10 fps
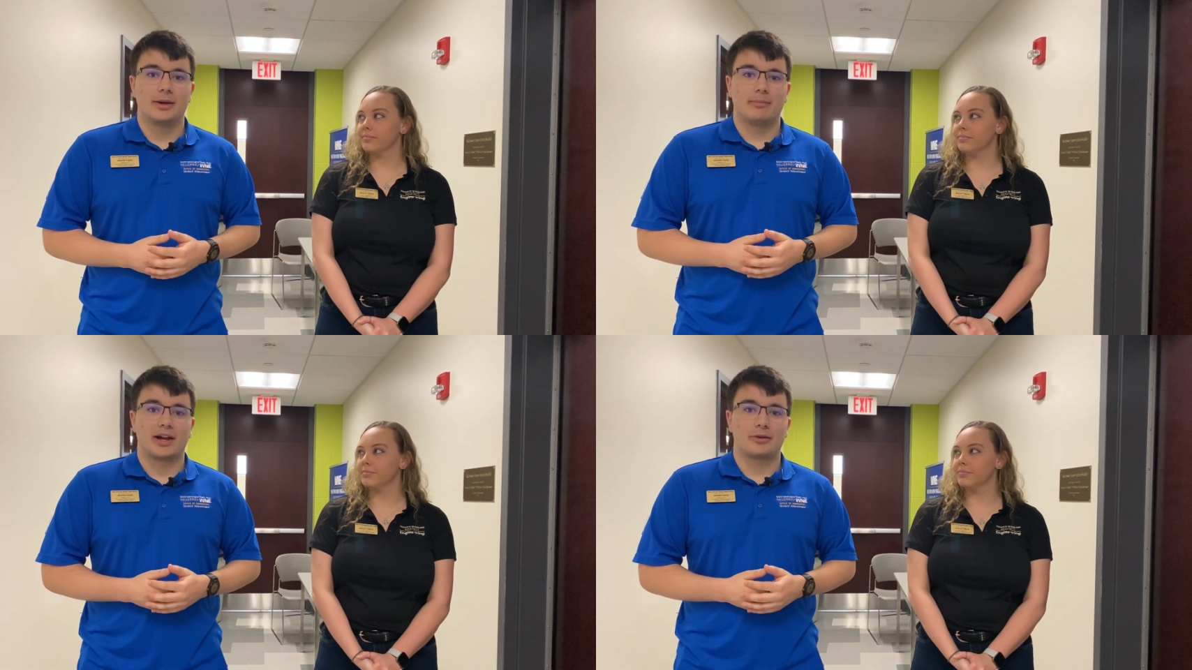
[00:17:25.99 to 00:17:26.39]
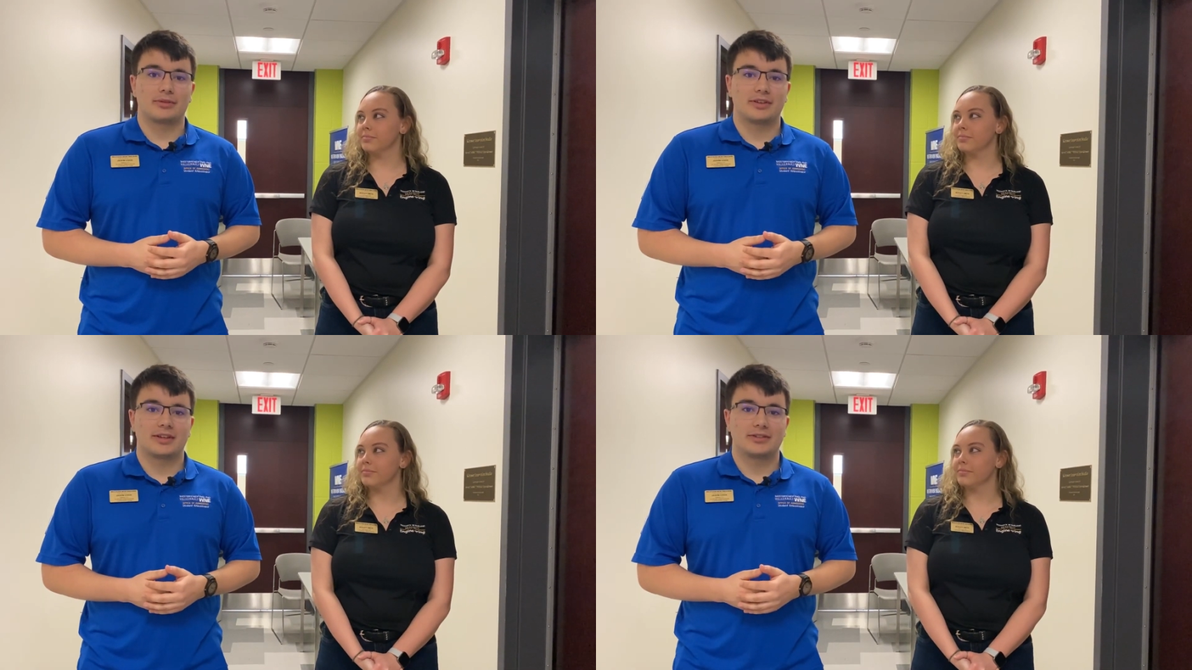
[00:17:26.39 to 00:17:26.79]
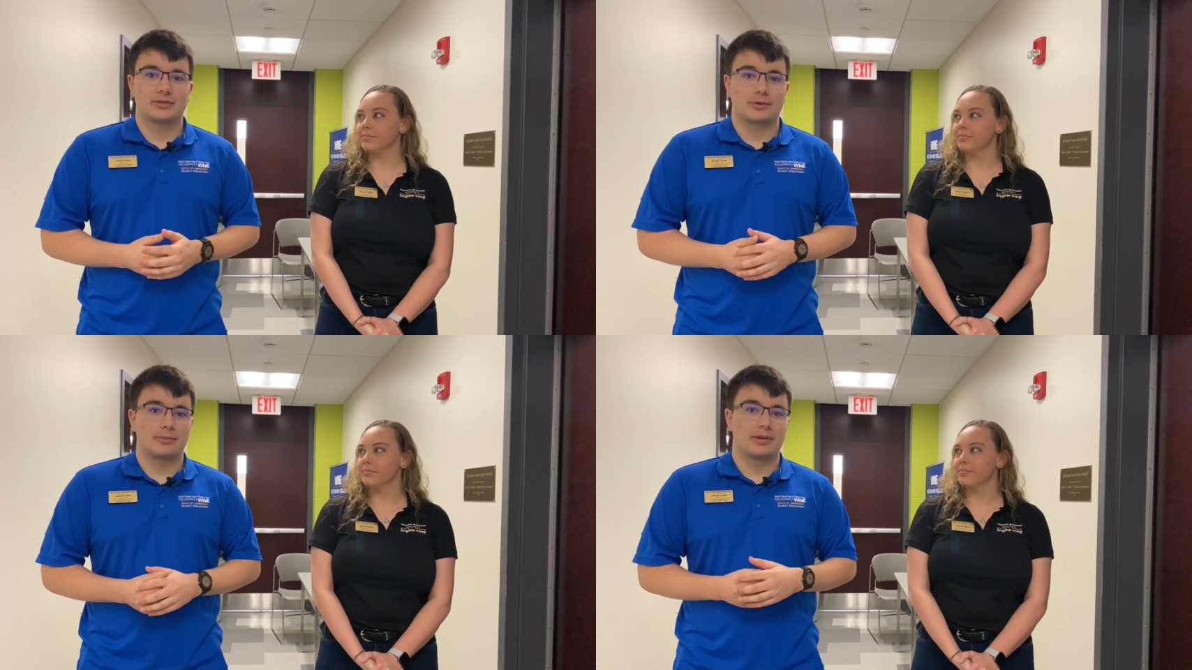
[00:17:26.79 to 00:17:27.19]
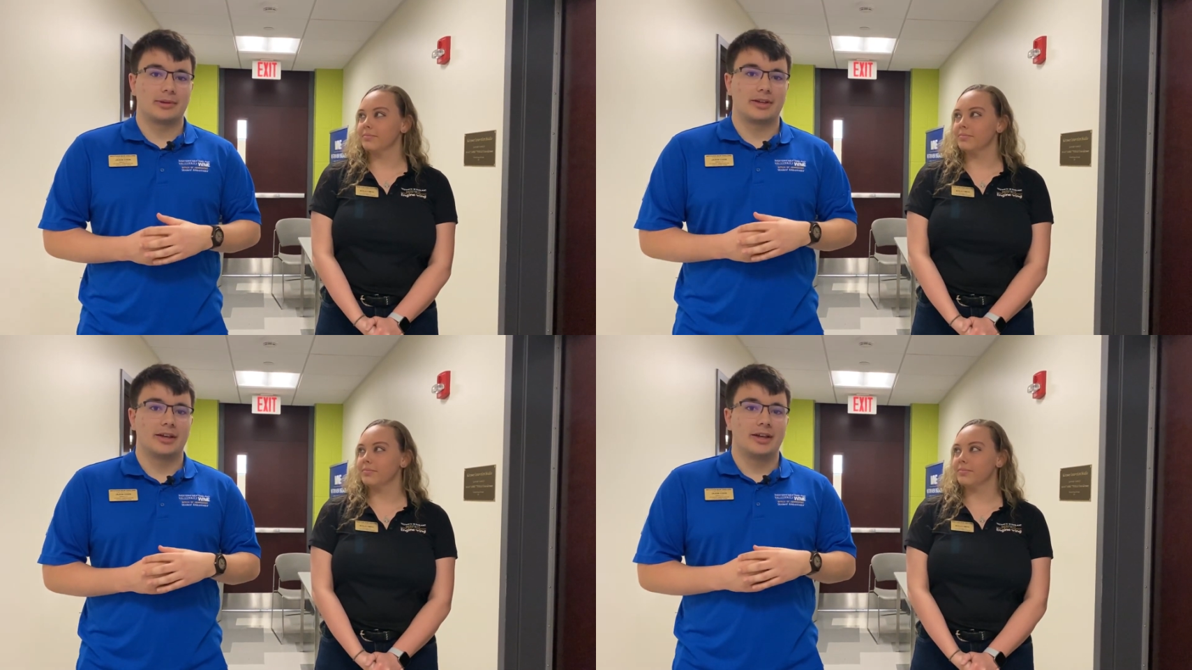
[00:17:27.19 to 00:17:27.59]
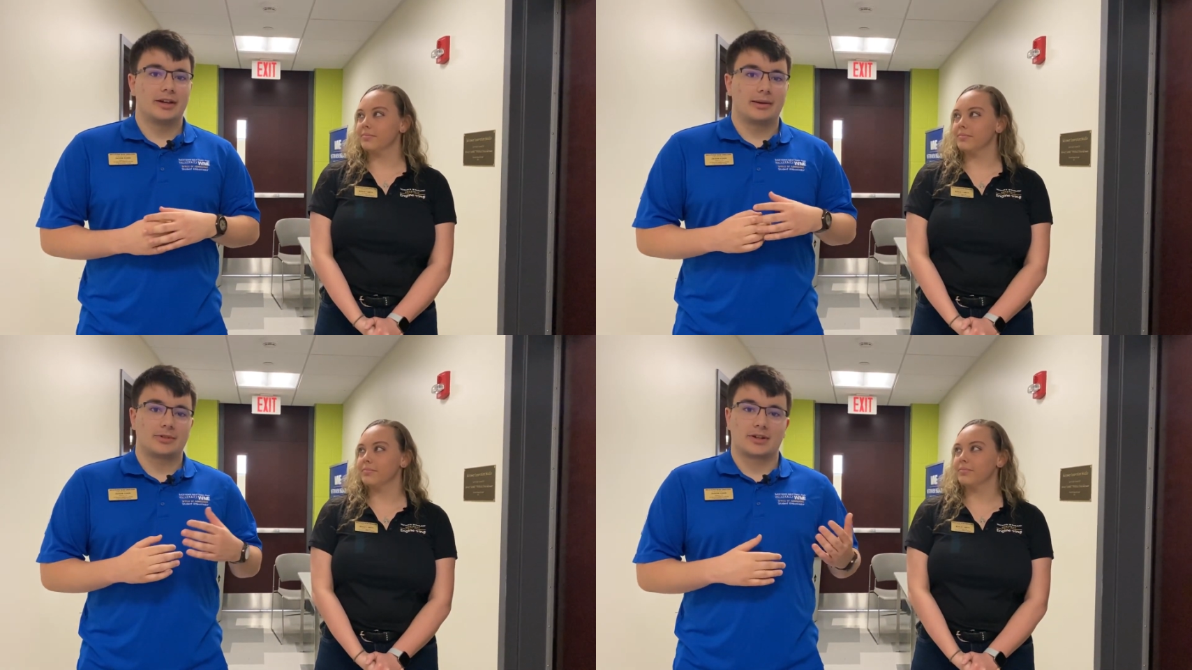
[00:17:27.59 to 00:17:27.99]
Speaker 1: minor things, or maybe
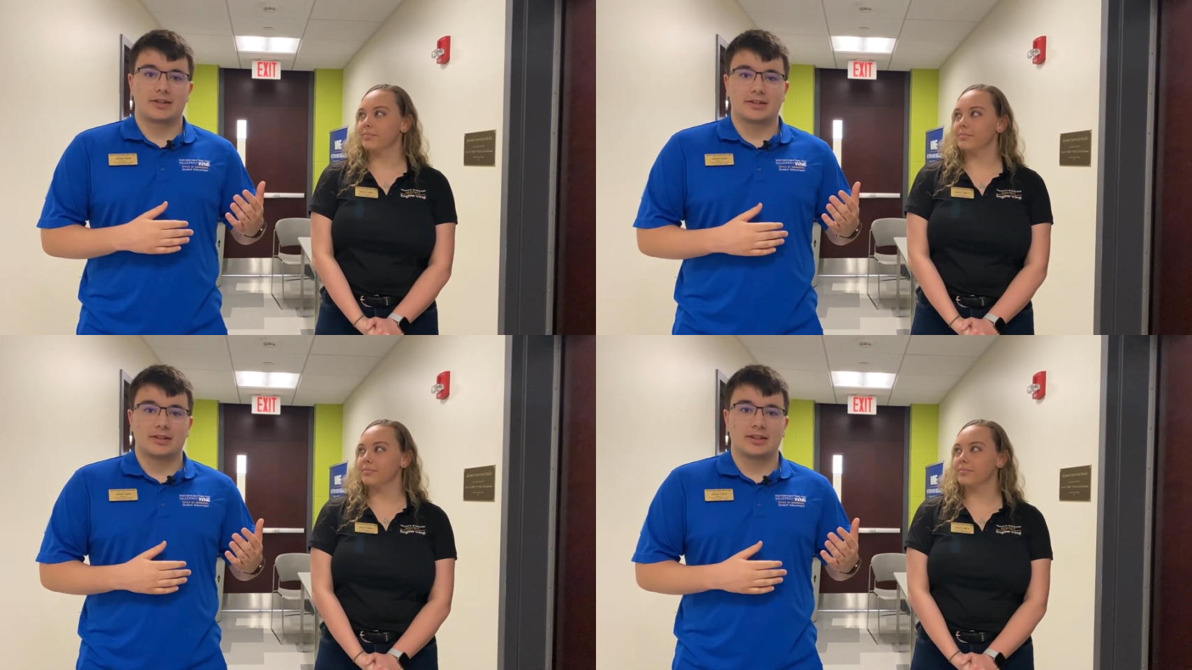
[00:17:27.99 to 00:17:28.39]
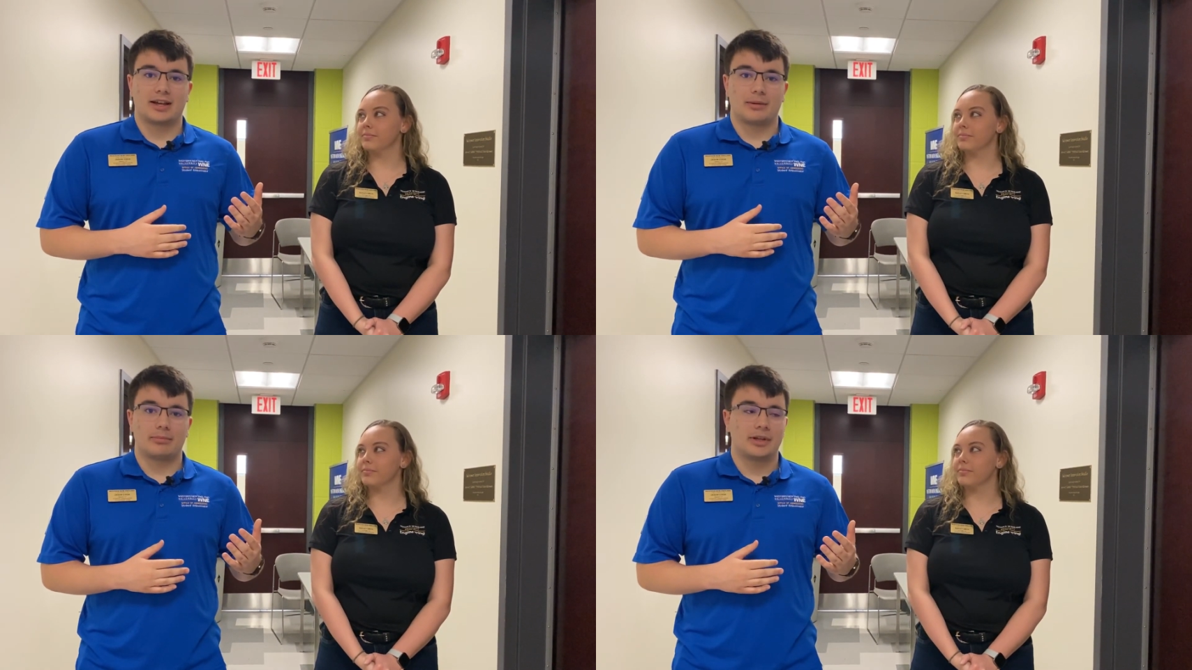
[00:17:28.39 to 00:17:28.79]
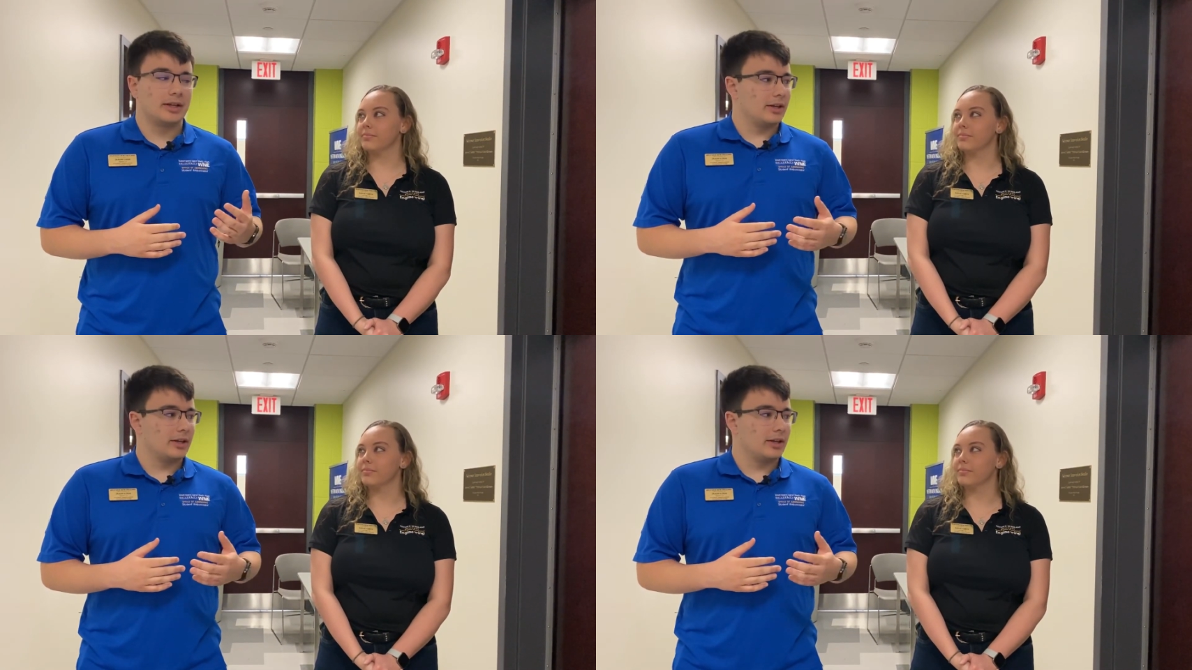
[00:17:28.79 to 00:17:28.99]
I'm talking to the lab